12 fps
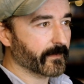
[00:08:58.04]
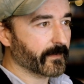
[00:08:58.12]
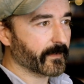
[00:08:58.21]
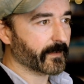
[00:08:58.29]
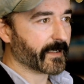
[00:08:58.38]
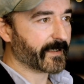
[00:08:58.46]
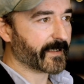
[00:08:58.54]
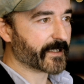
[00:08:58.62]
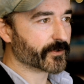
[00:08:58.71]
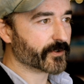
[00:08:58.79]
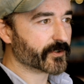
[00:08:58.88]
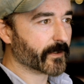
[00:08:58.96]
and that should
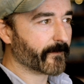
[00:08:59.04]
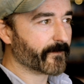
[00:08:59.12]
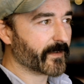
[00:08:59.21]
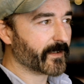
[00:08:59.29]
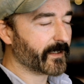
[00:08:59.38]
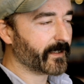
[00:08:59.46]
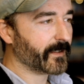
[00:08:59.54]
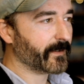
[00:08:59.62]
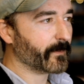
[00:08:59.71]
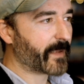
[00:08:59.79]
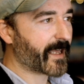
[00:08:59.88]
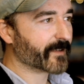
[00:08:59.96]
shove the
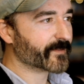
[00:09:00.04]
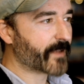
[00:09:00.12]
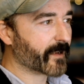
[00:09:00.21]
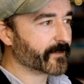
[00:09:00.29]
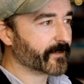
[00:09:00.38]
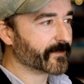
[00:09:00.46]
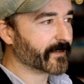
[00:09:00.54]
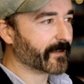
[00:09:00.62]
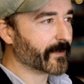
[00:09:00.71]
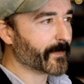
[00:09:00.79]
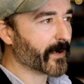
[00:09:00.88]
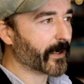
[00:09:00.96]
x-axis at the
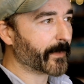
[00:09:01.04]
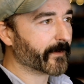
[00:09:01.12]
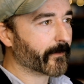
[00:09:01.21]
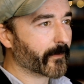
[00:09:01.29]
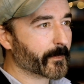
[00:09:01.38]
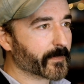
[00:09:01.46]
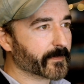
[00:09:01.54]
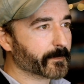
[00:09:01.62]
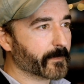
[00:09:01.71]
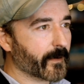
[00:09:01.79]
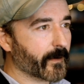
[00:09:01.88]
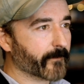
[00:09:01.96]
bottom
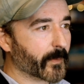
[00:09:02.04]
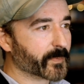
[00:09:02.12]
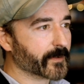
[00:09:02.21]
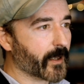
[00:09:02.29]
of our plot.